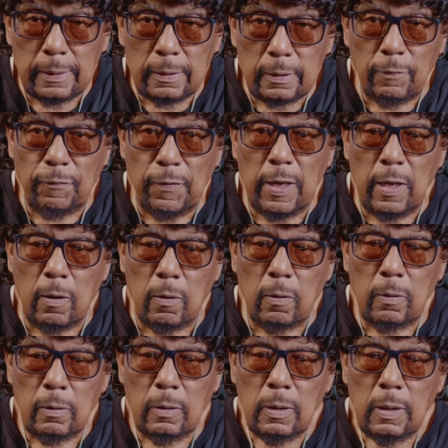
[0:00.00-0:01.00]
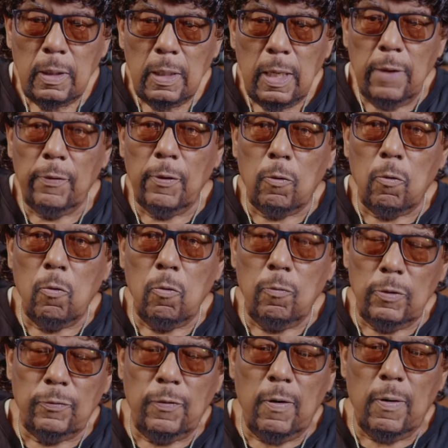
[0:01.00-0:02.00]
The feel and the groove
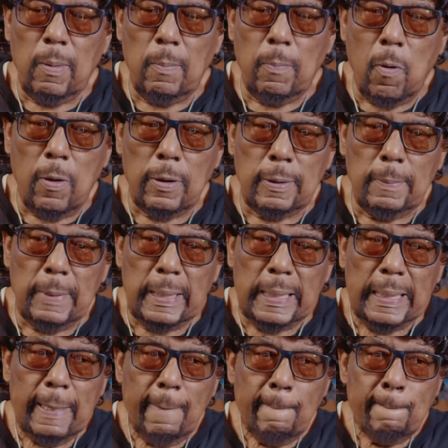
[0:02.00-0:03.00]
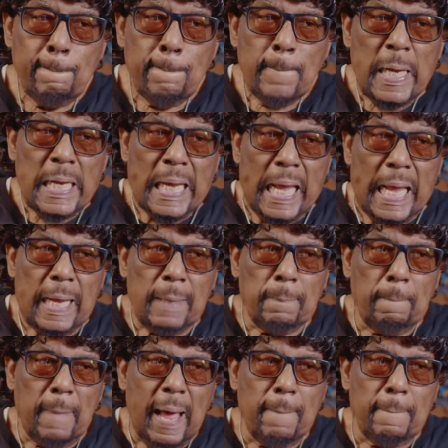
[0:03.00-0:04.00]
is very important to me.
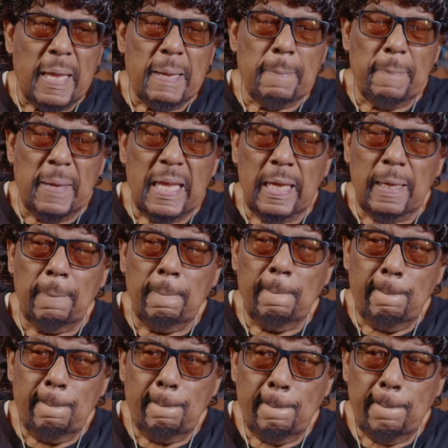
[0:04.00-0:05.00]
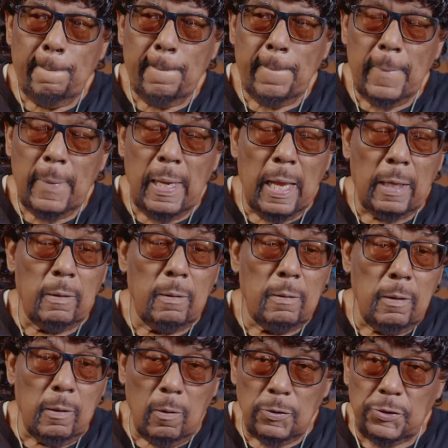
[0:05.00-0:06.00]
And by me being a
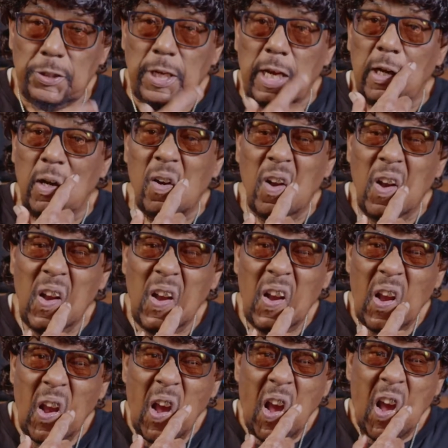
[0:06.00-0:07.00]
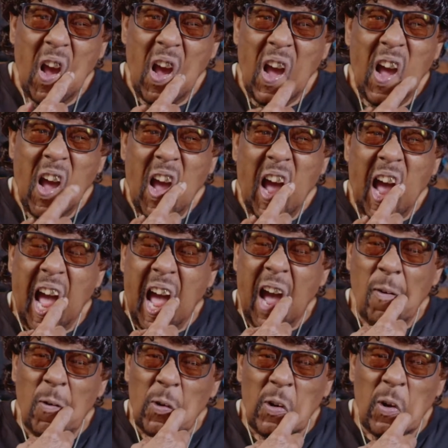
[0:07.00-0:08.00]
singer, I
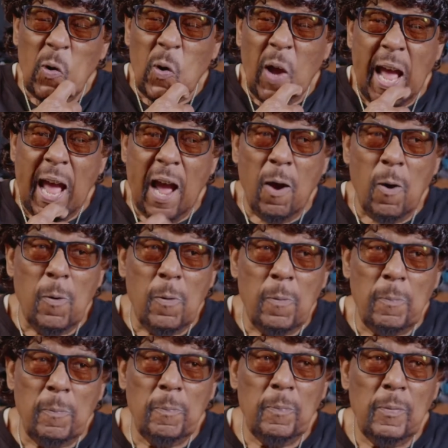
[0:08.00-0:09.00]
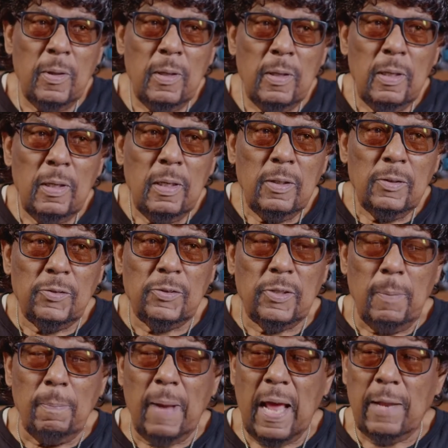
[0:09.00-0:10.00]
would know how
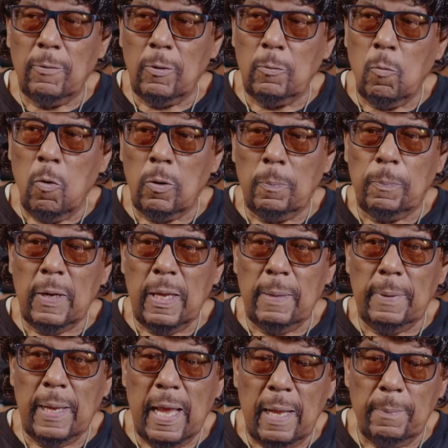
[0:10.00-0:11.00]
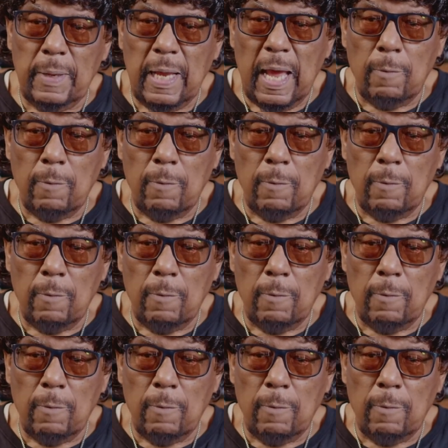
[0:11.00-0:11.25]
somebody would want to play behind me.